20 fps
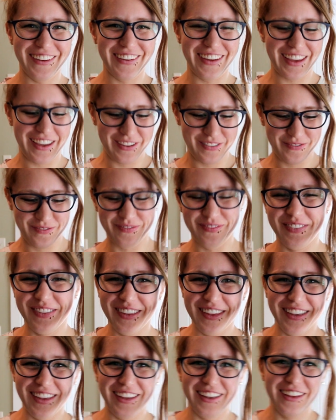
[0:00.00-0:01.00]
Okay,
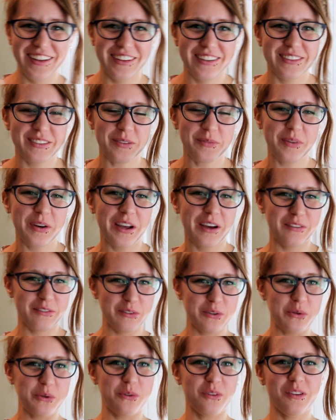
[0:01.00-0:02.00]
so I'm gonna
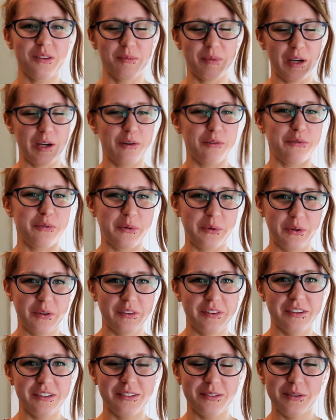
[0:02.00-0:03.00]
have to hold the microphone
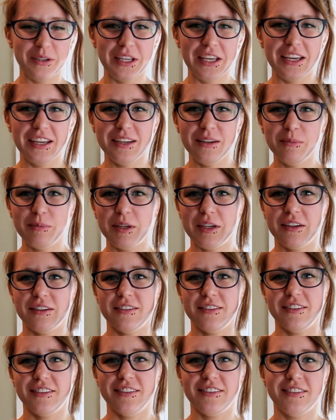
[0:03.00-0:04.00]
on this one again,
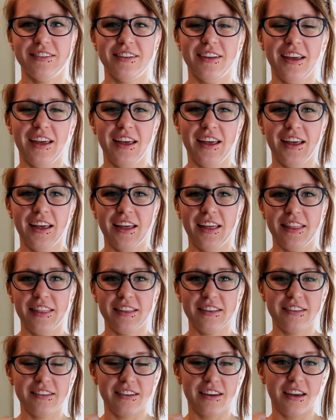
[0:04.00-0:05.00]
because
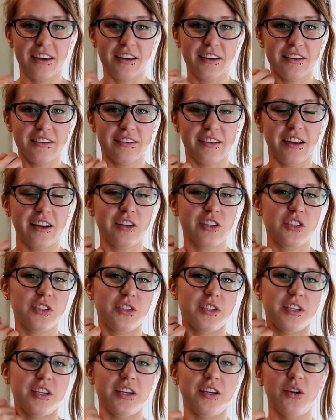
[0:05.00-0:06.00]
this neck is
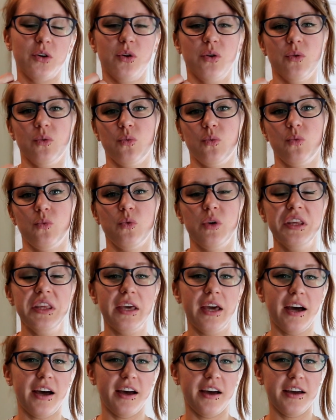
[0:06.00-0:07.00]
actually
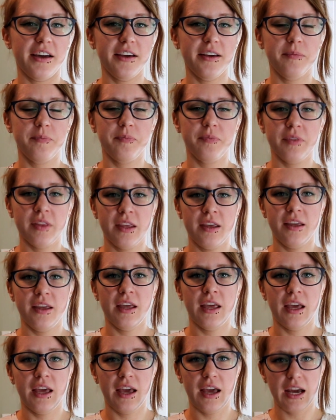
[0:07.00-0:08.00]
really high
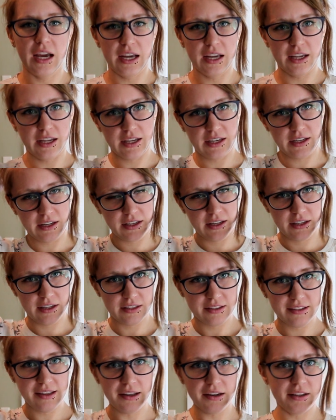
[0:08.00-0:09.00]
and
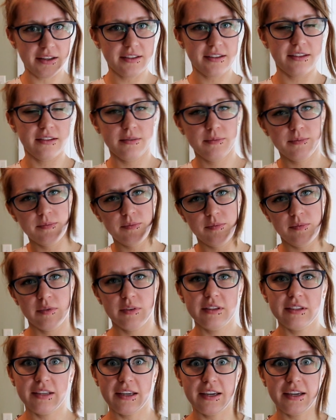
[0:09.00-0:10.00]
it's kind of
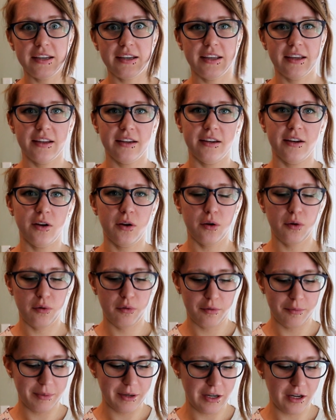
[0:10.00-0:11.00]
tight getting
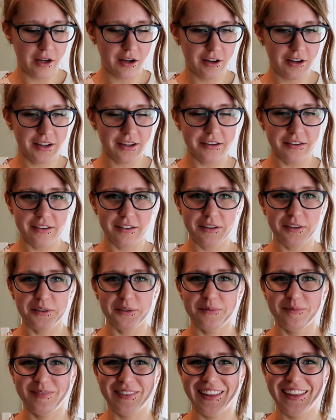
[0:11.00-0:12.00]
over my noggin
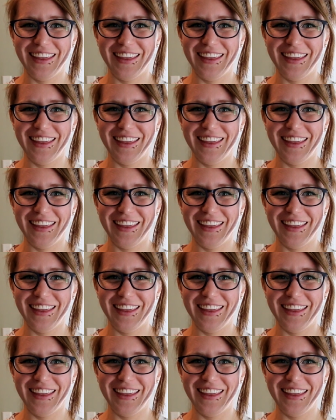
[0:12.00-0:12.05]
too.